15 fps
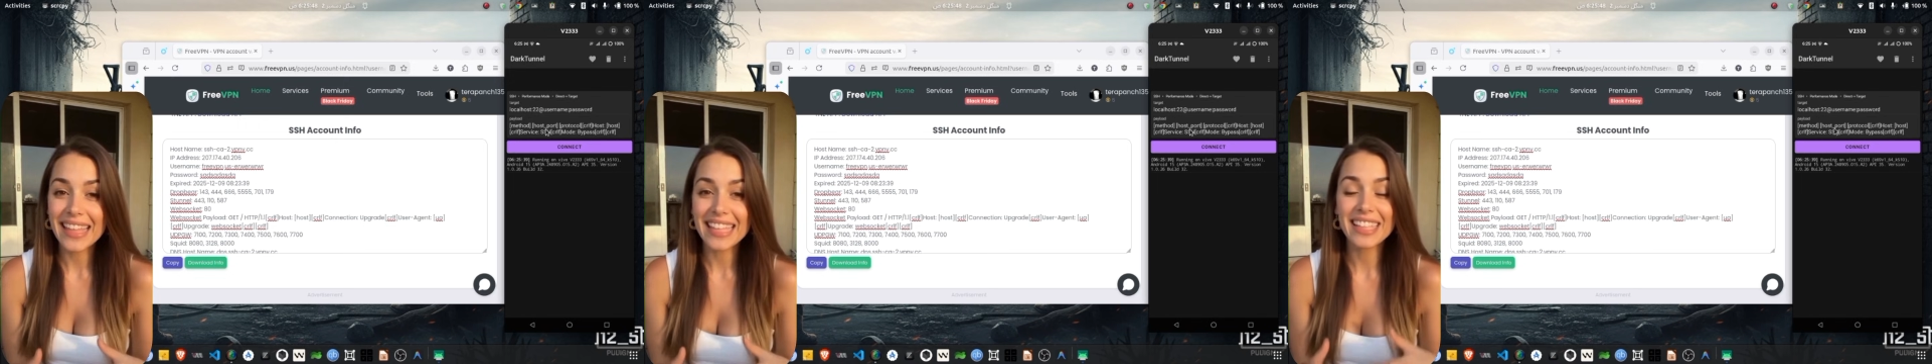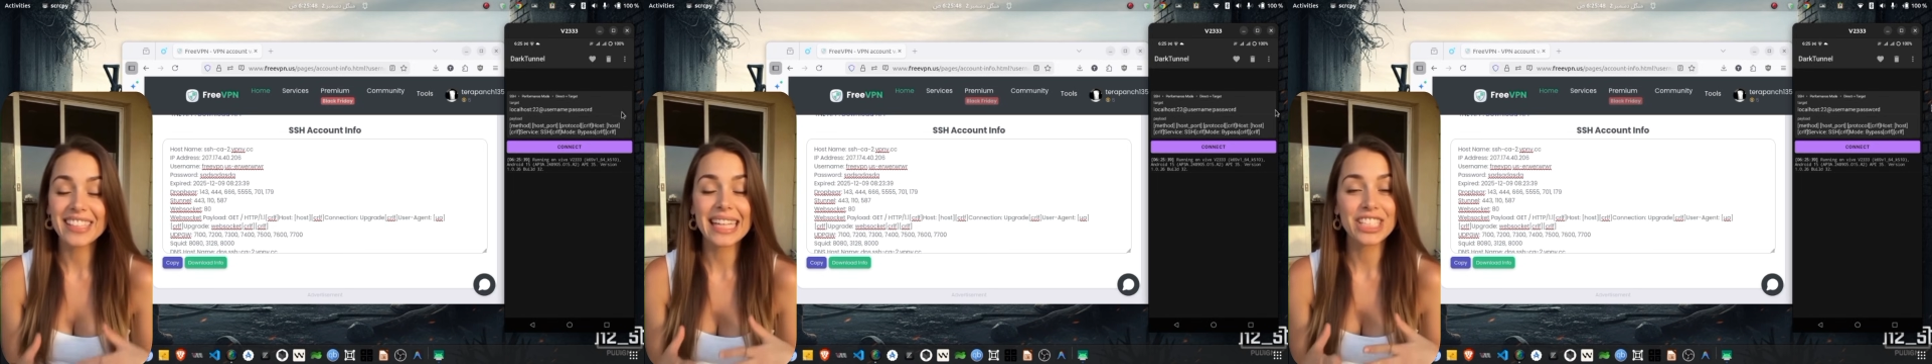
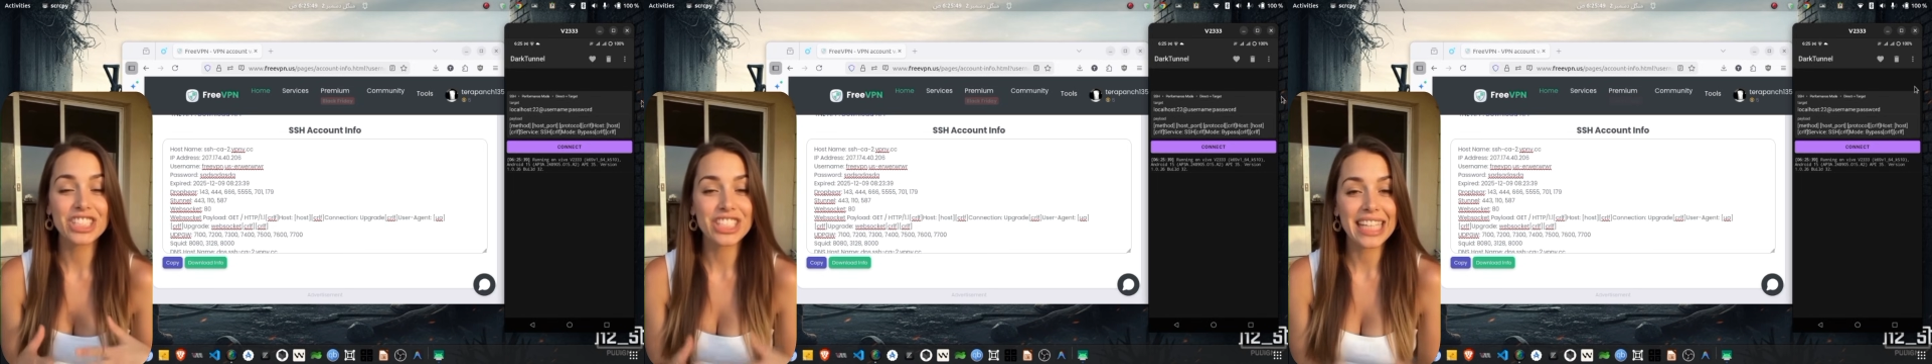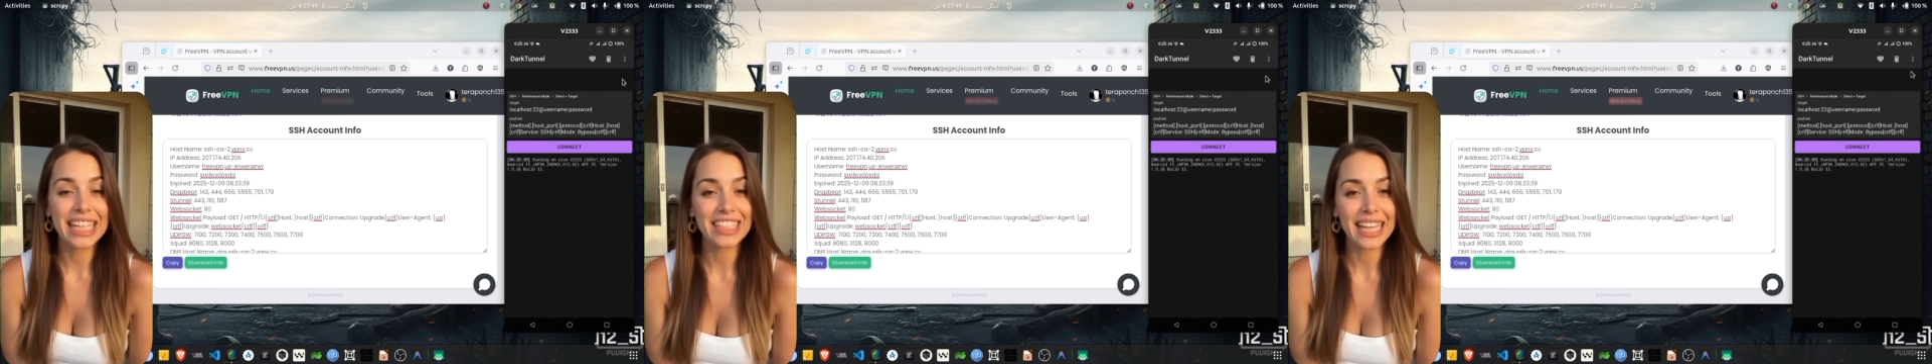
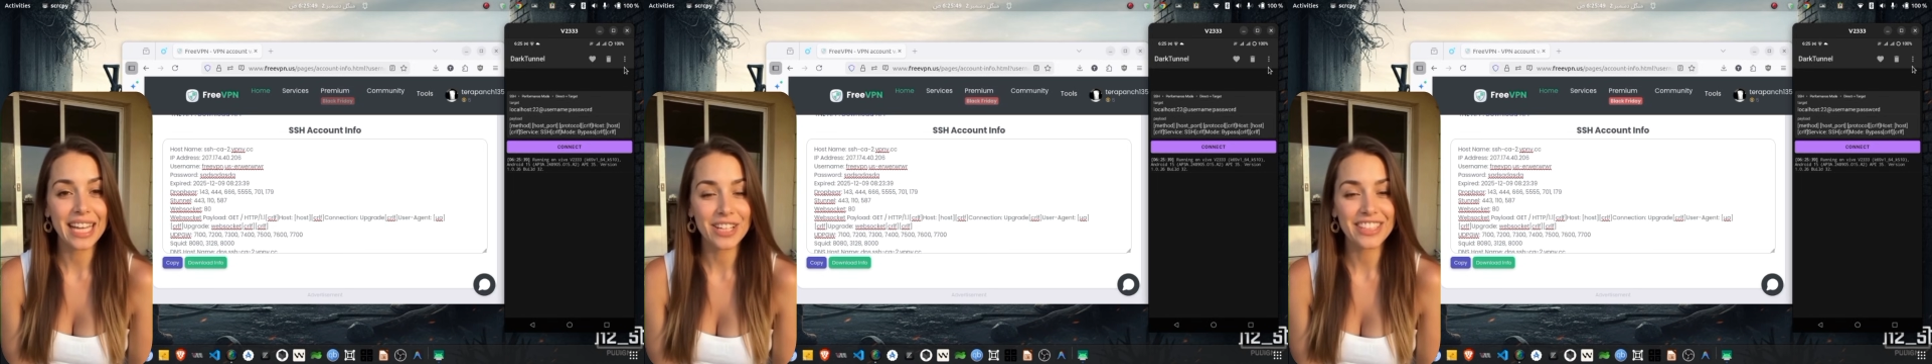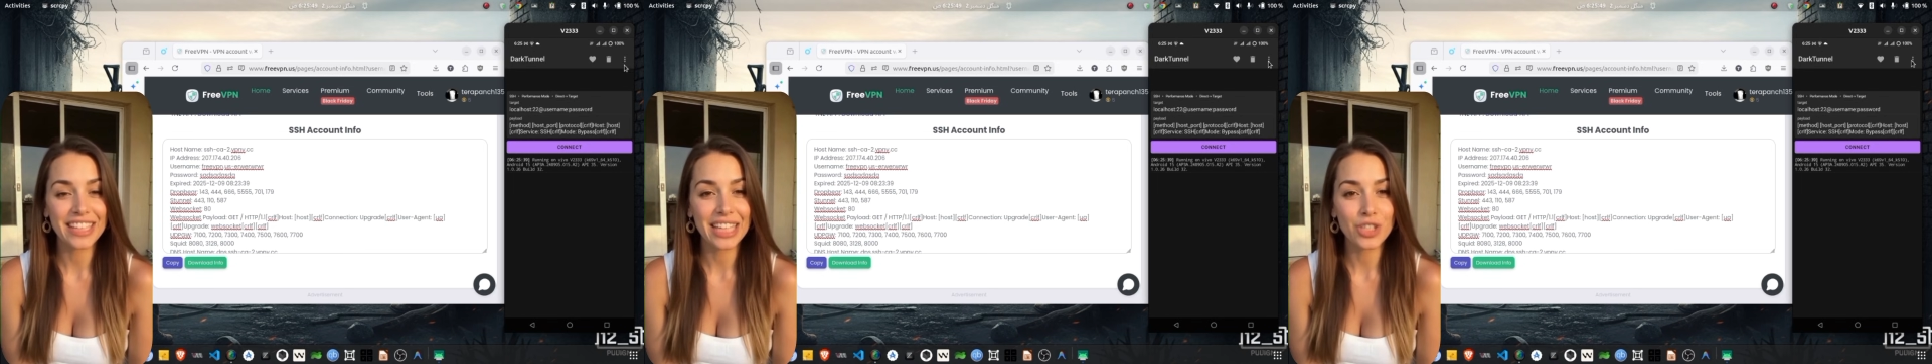SSH
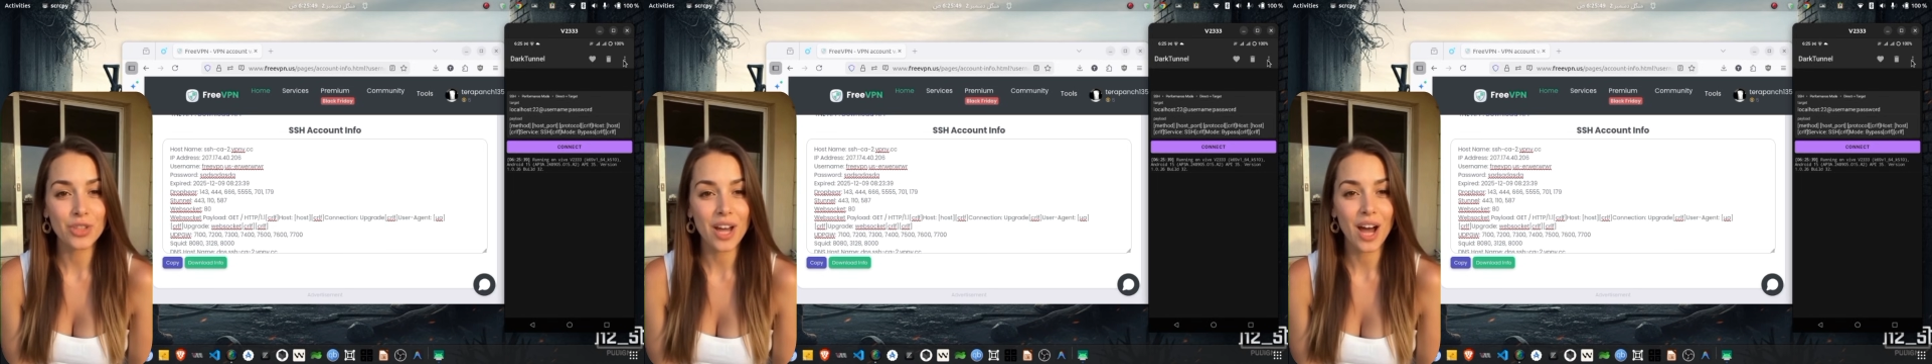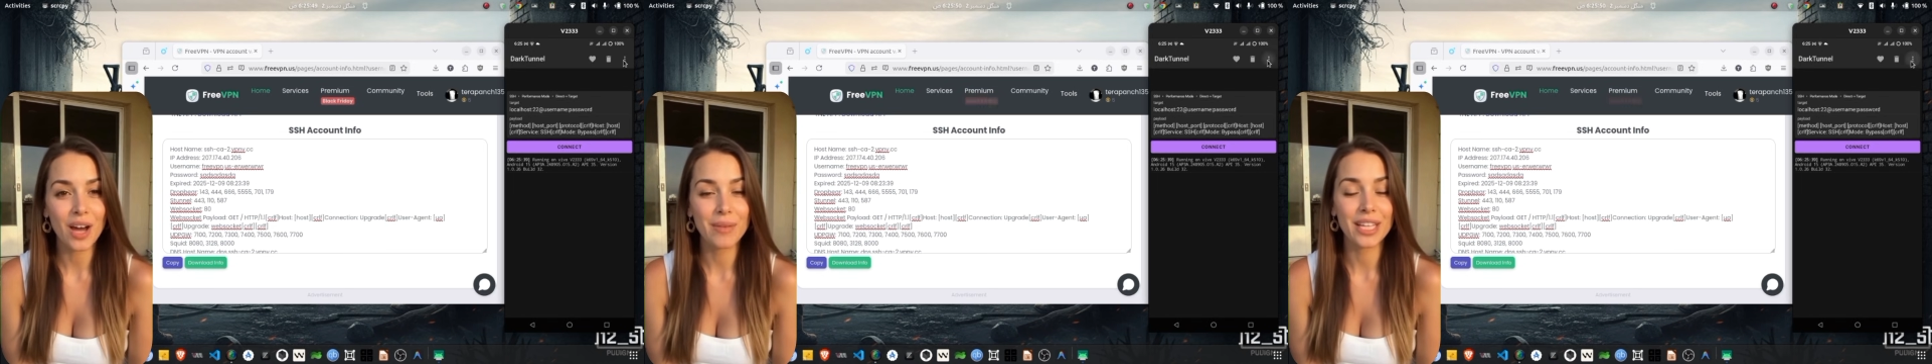details that
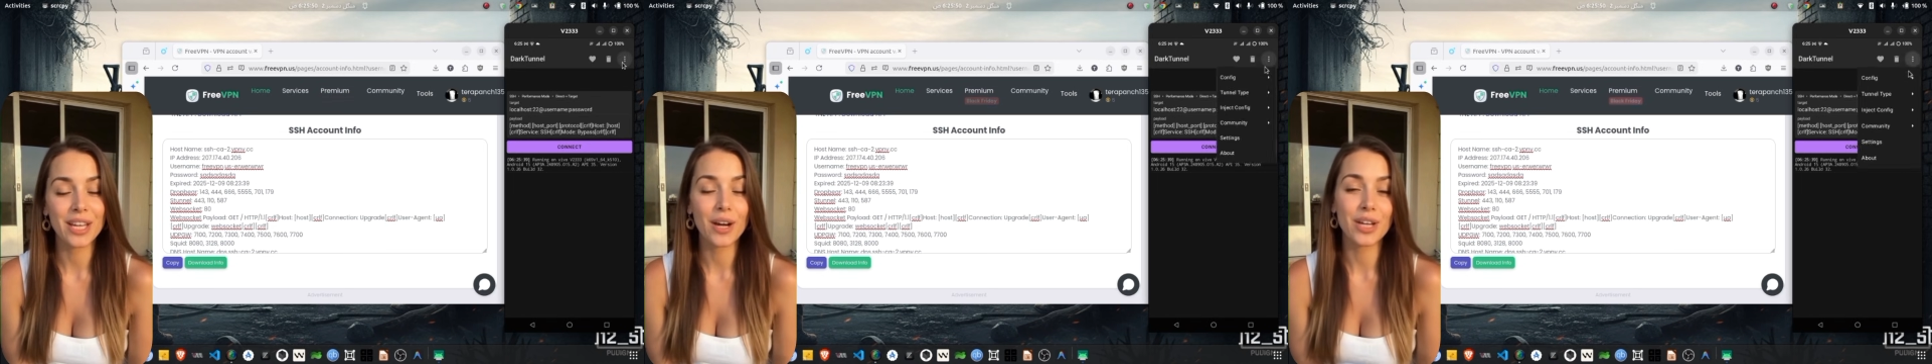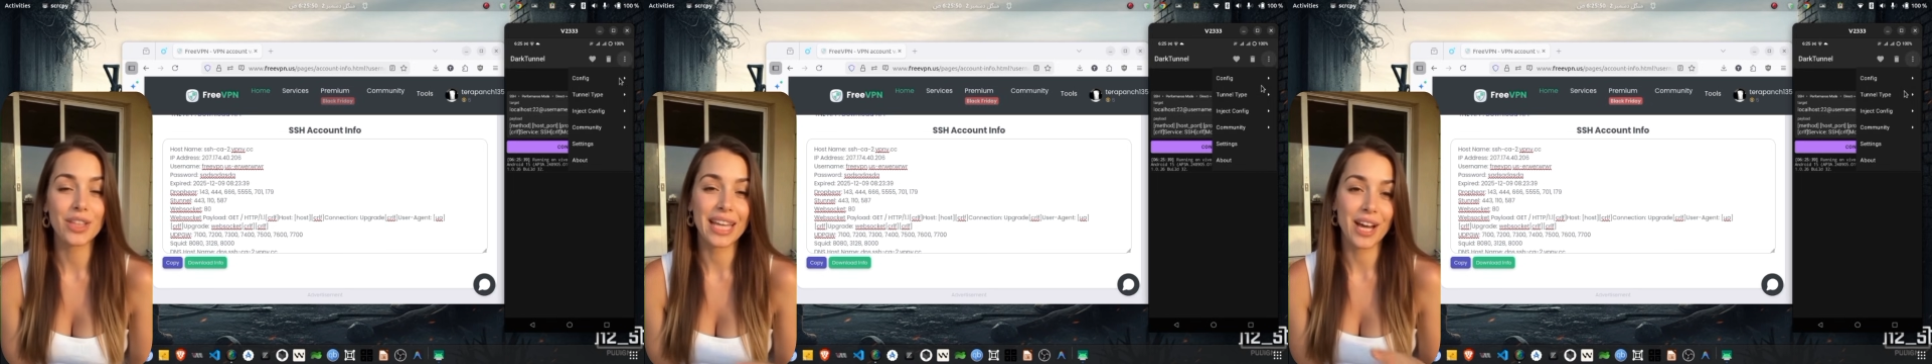you
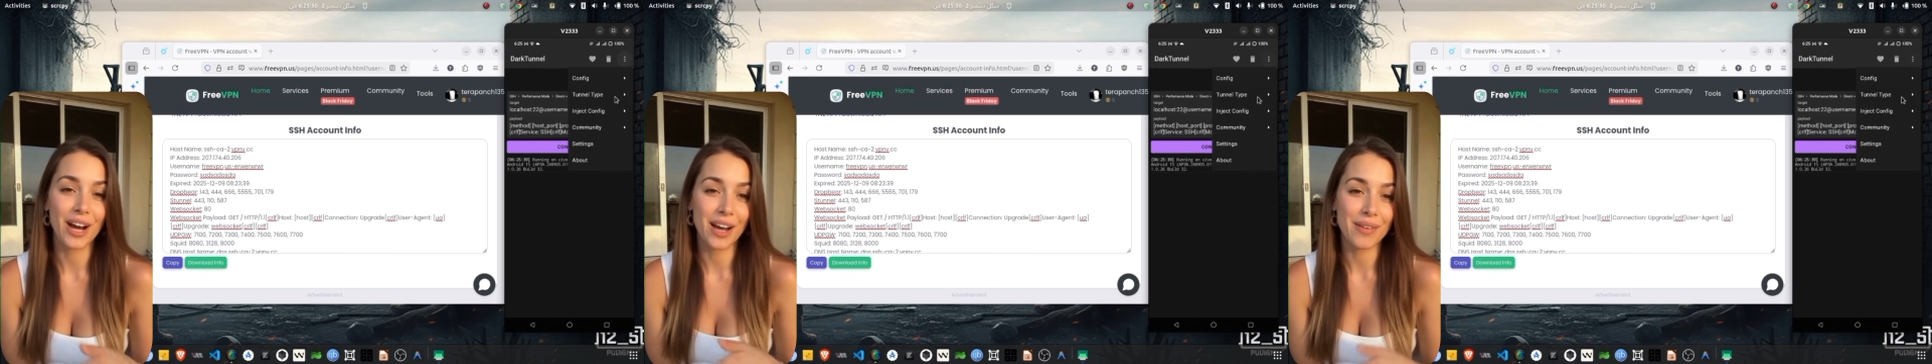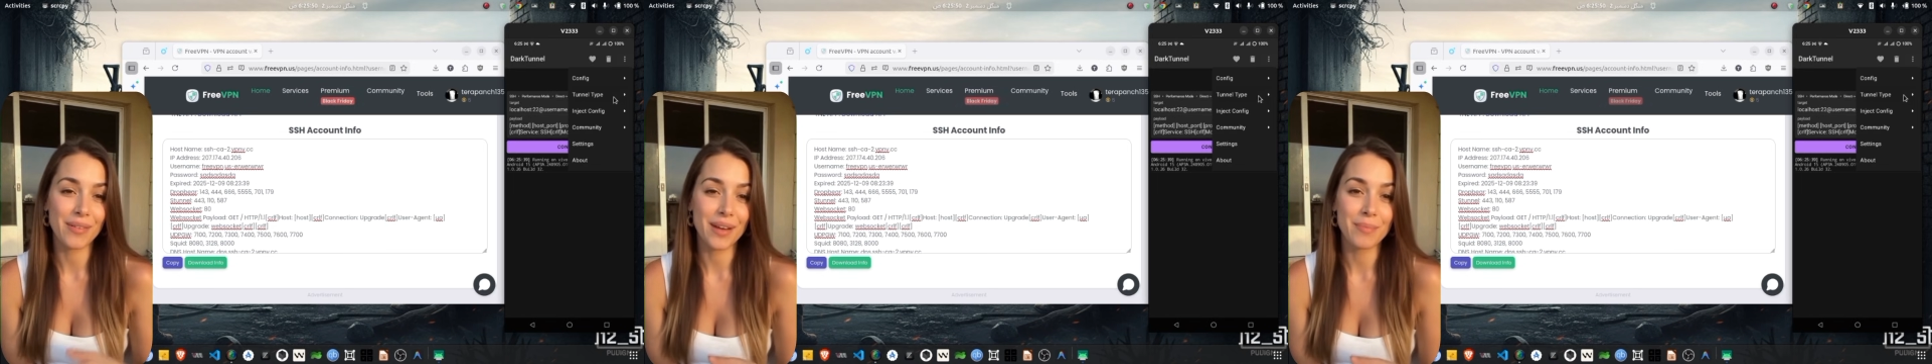copied
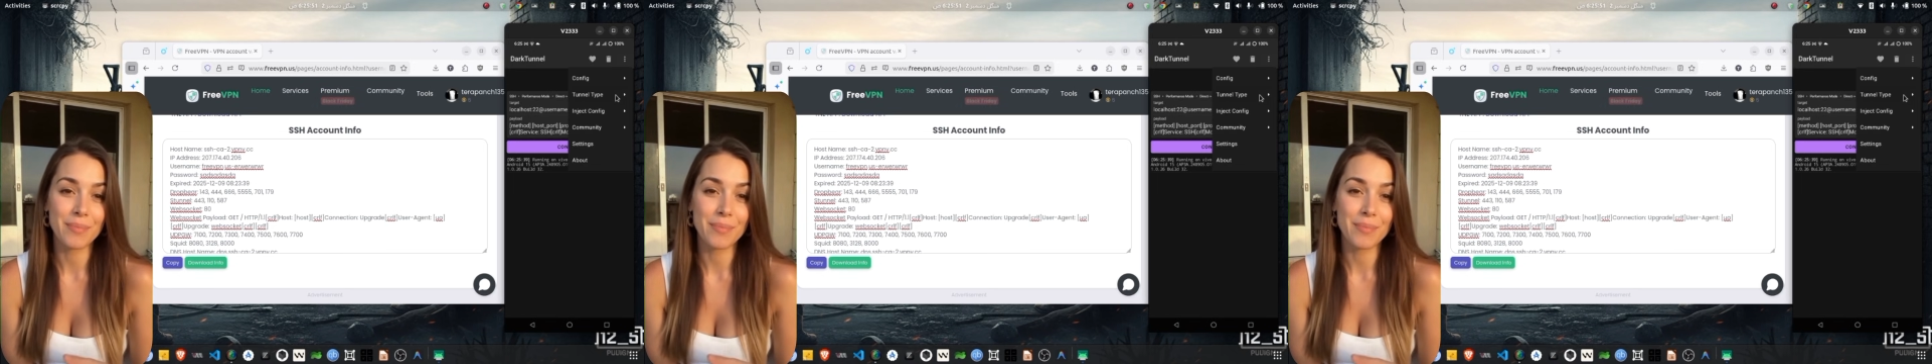earlier.